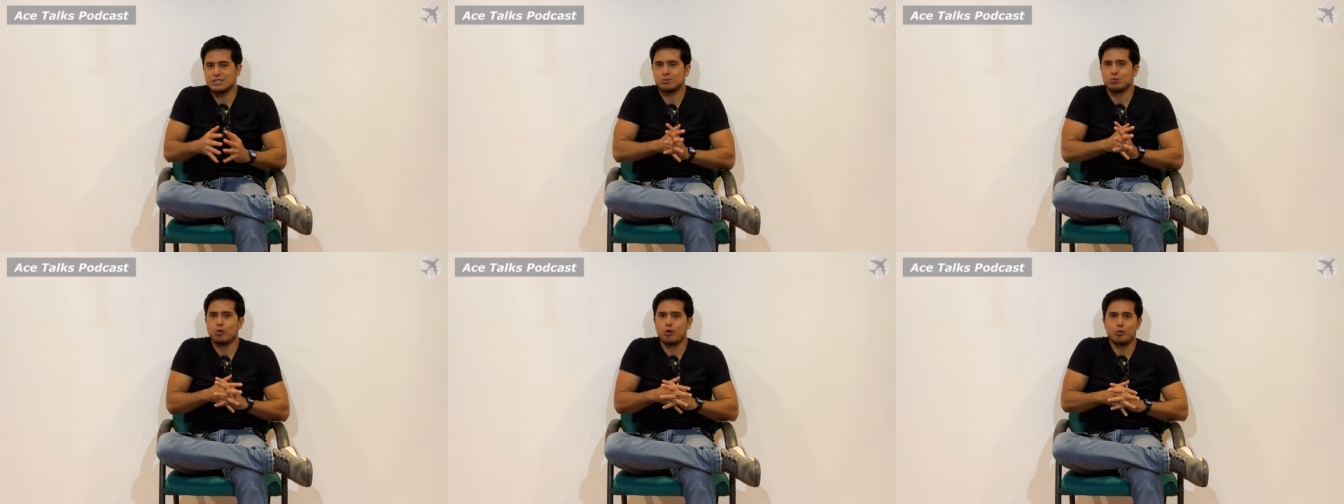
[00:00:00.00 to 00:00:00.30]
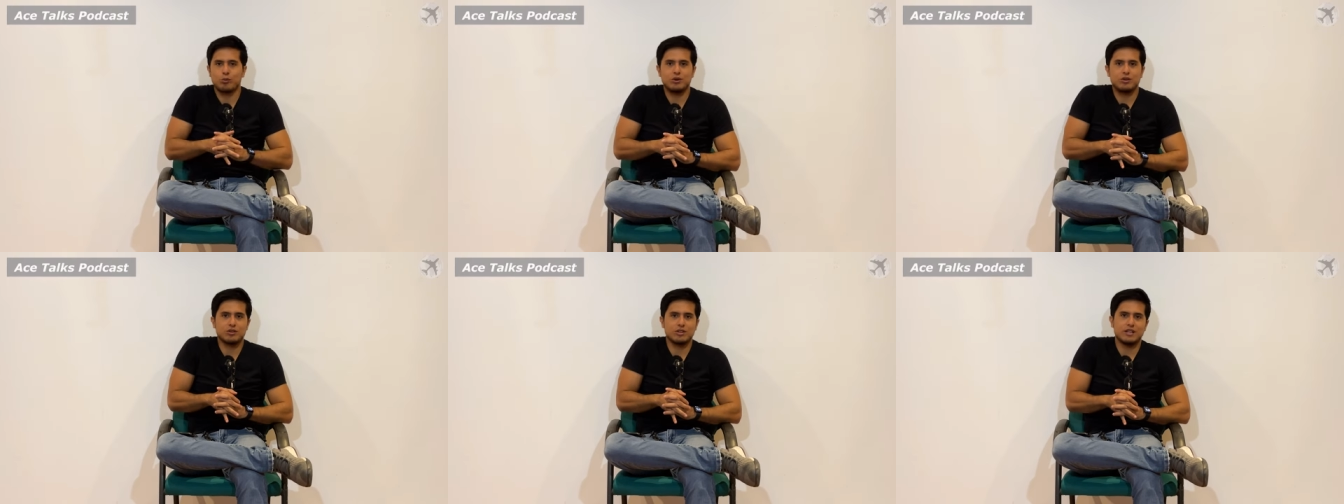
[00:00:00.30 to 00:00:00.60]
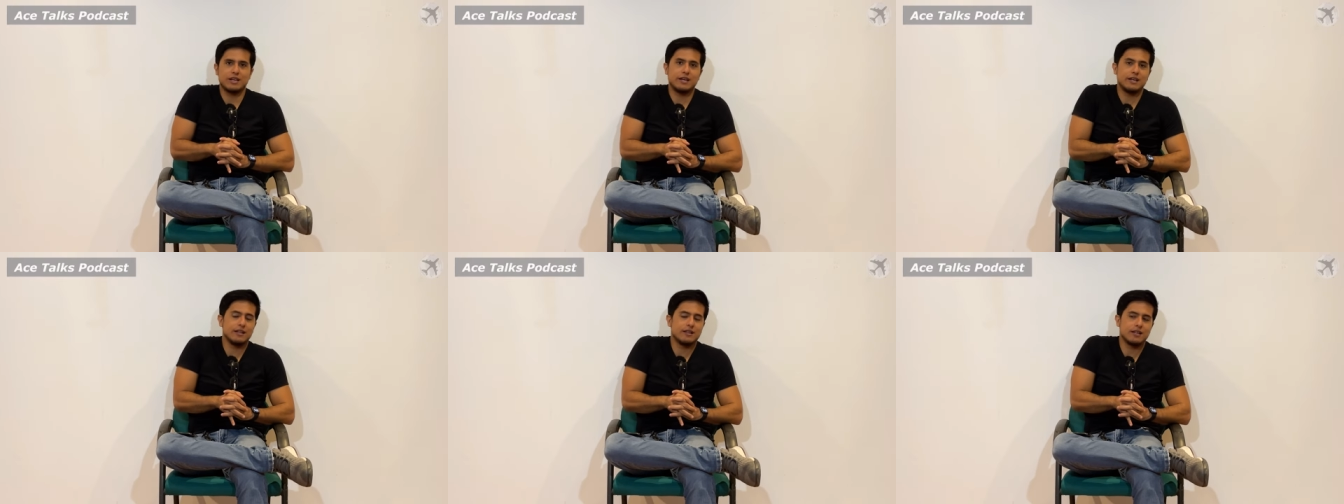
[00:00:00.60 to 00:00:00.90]
more real than
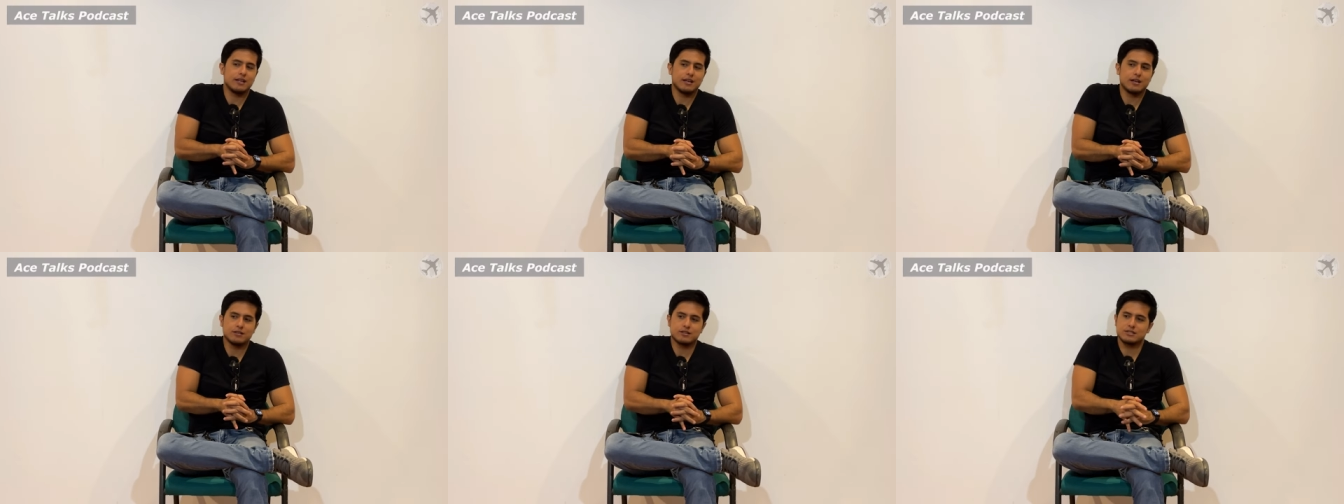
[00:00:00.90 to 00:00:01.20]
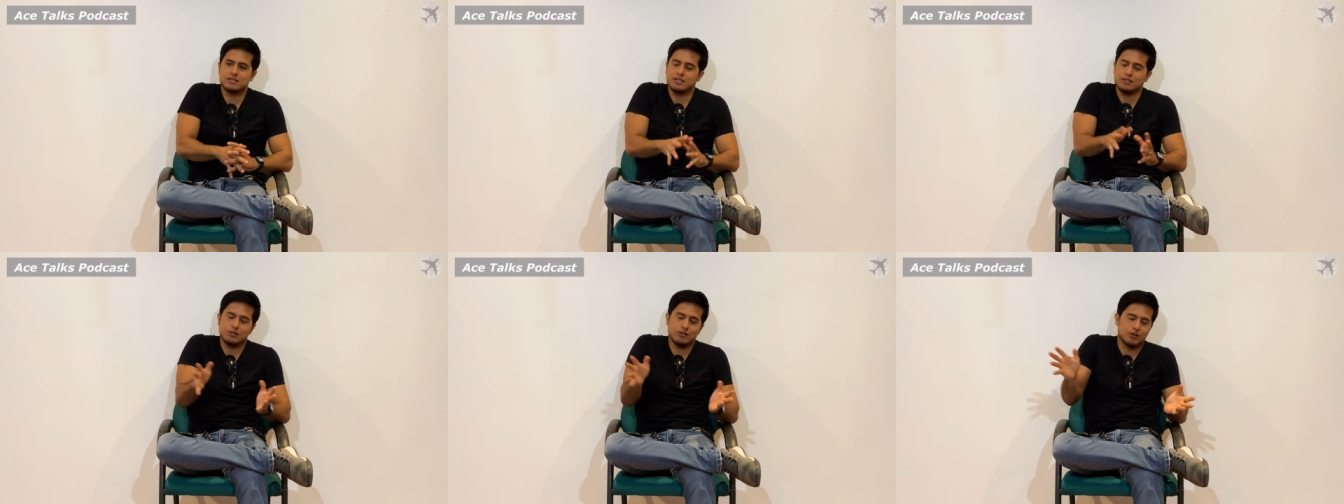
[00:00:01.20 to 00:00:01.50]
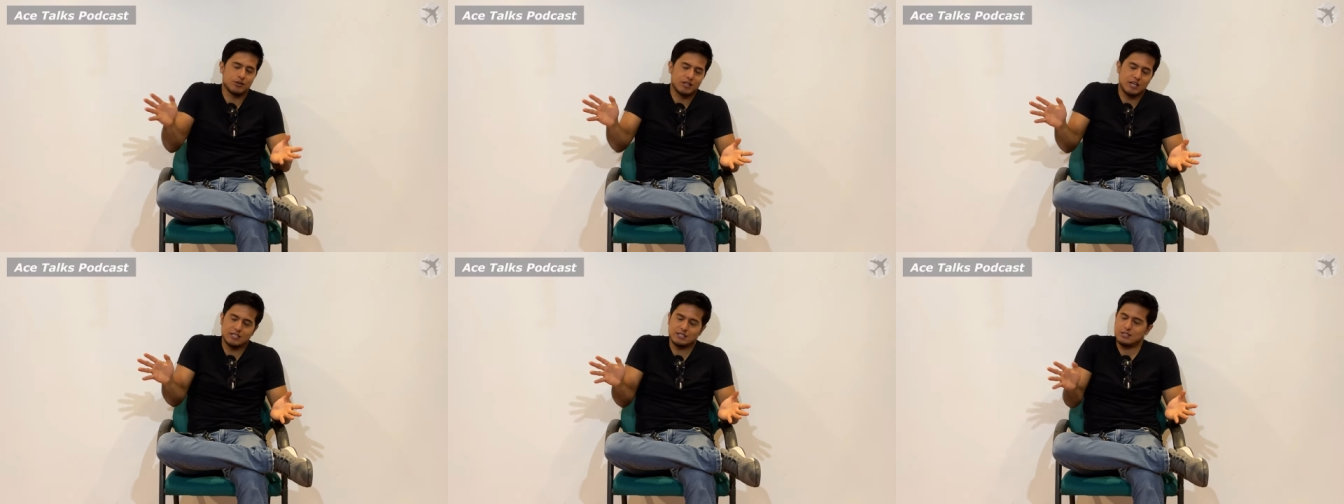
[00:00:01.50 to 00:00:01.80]
anything else, then you know,
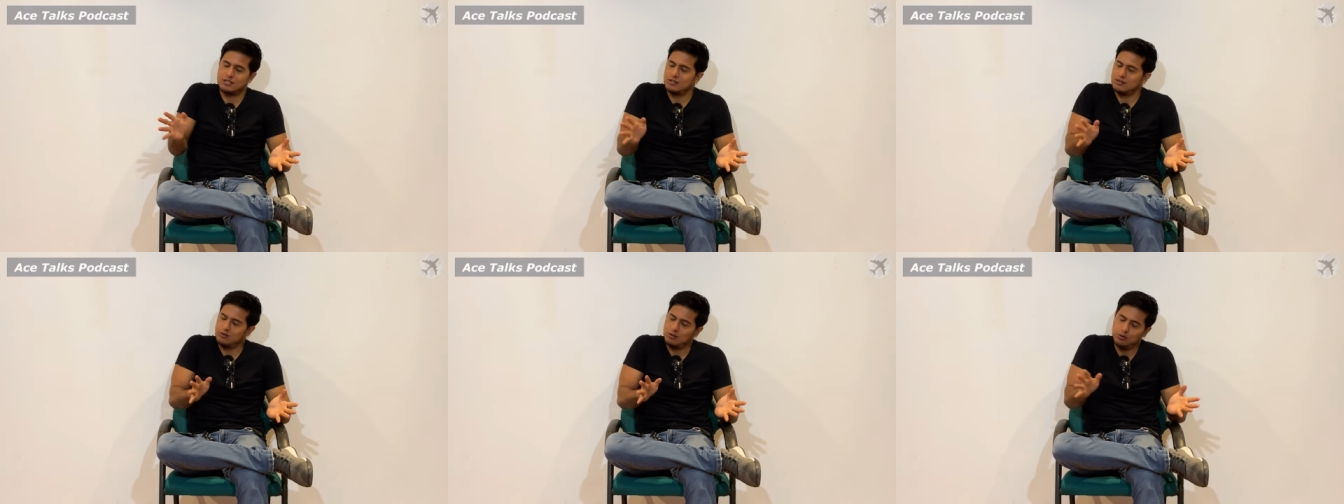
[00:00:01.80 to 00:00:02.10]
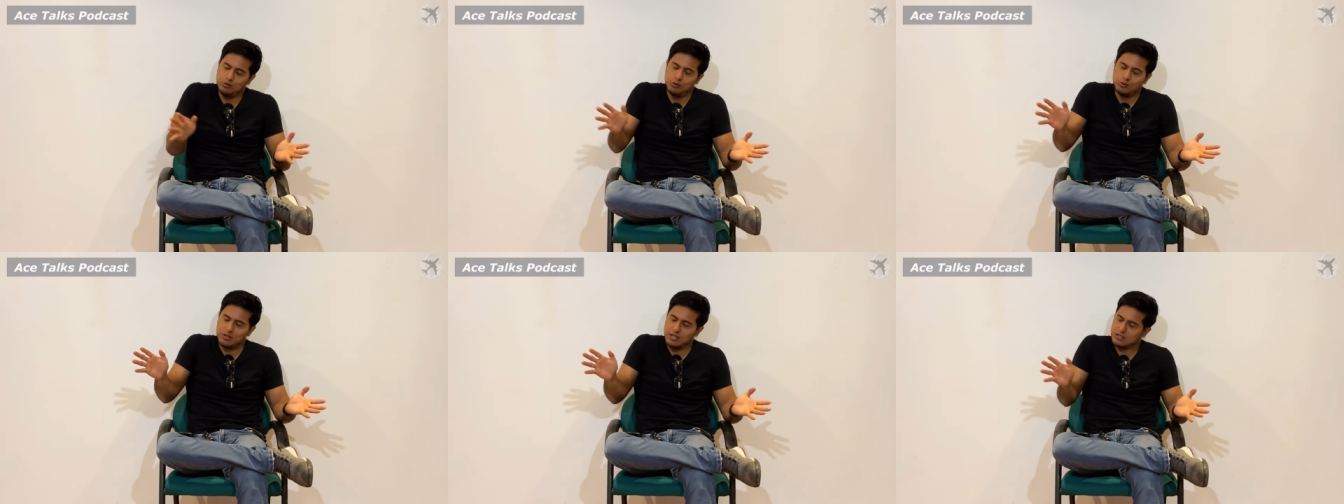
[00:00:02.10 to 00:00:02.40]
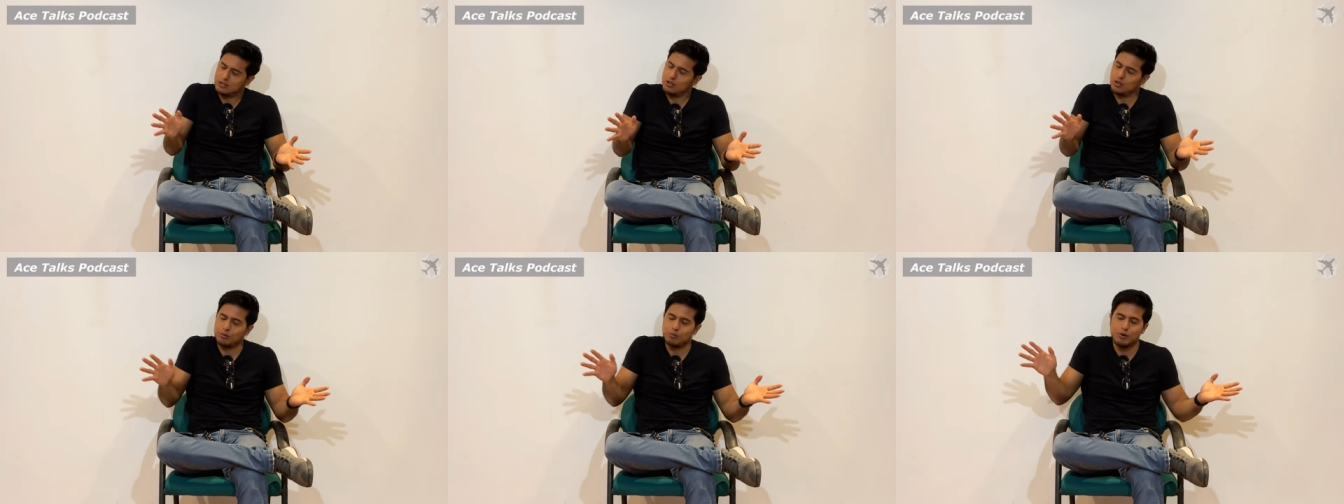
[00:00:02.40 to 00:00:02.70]
that's you,
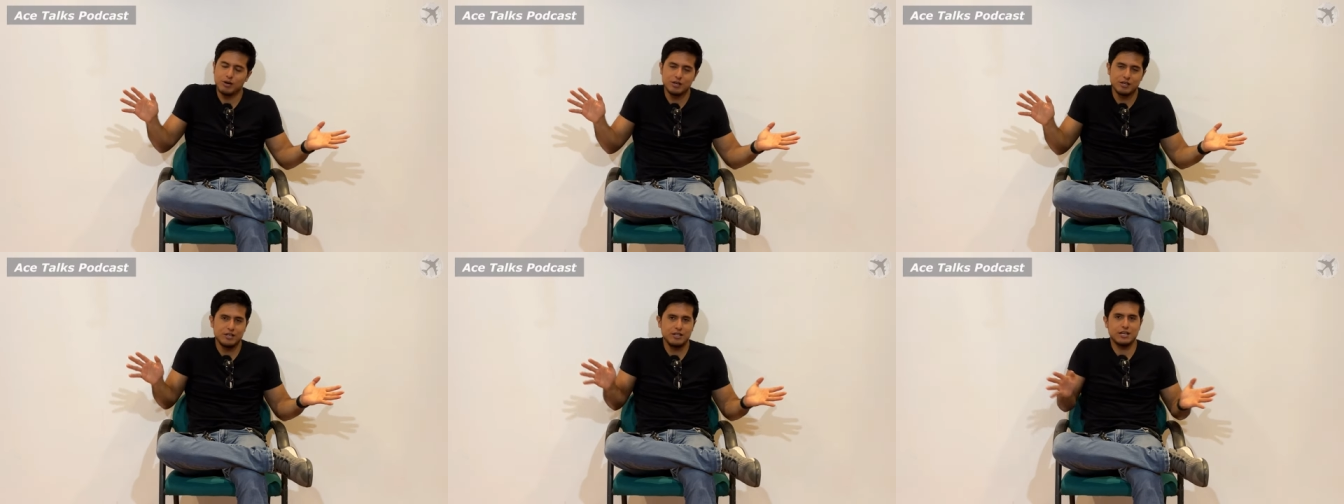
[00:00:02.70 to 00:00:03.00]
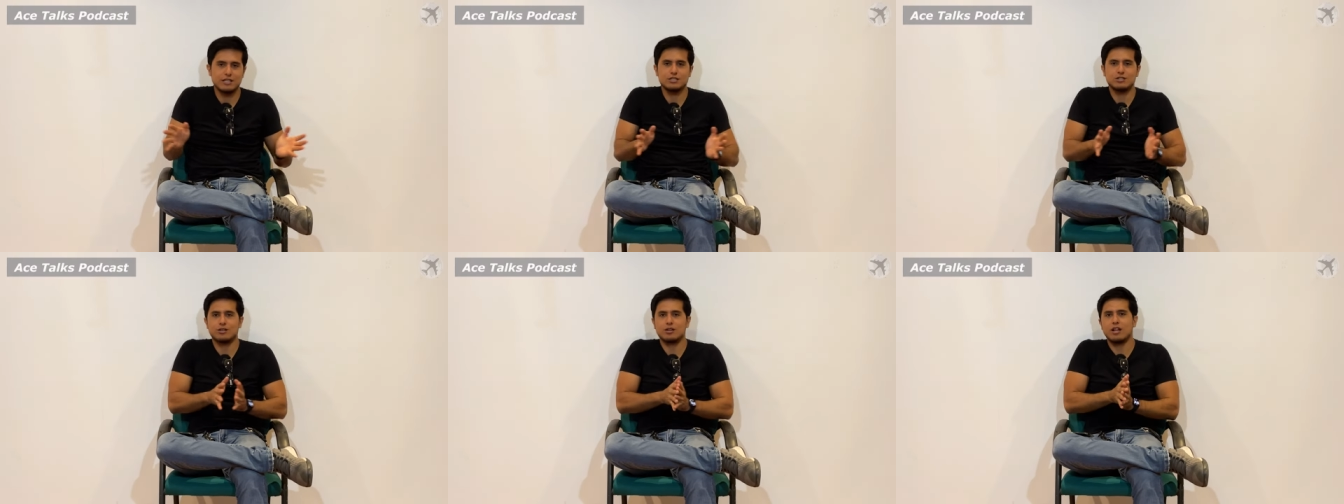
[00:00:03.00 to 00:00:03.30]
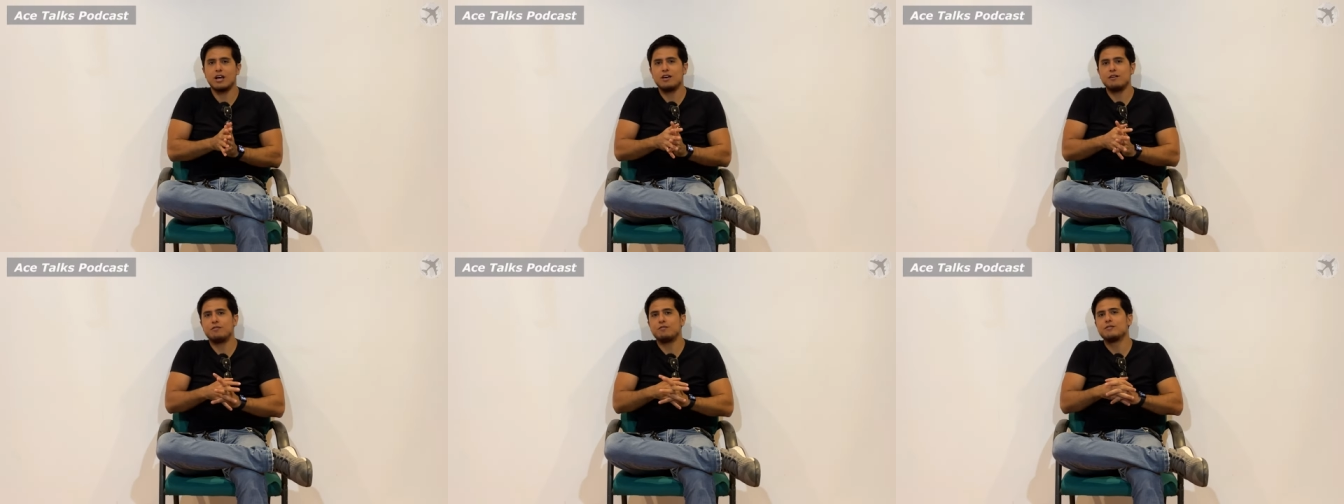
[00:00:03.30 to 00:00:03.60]
that's your money, that's your
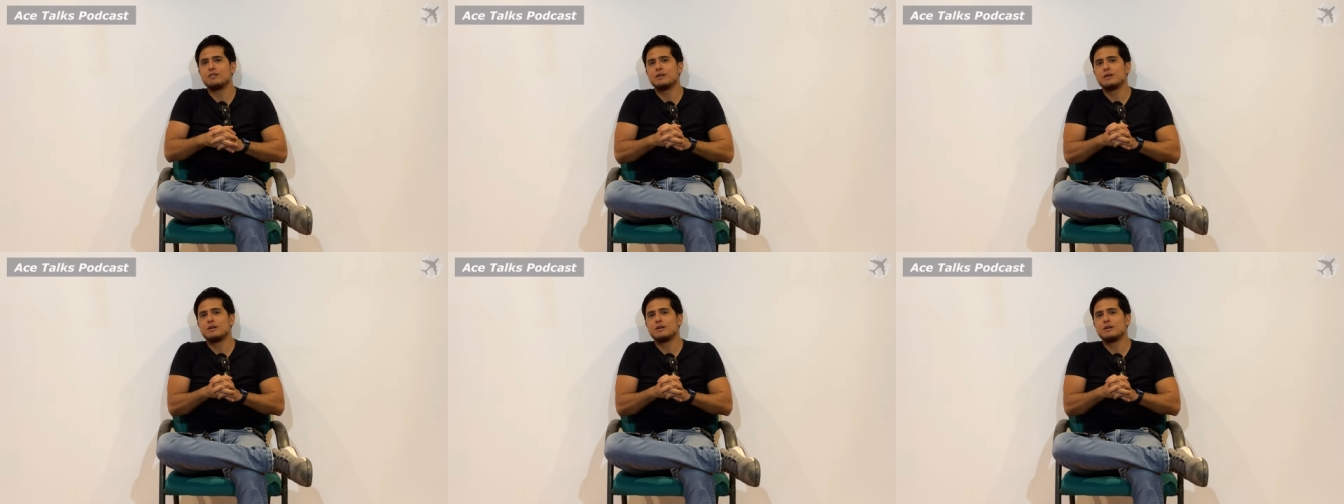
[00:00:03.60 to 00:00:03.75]
life.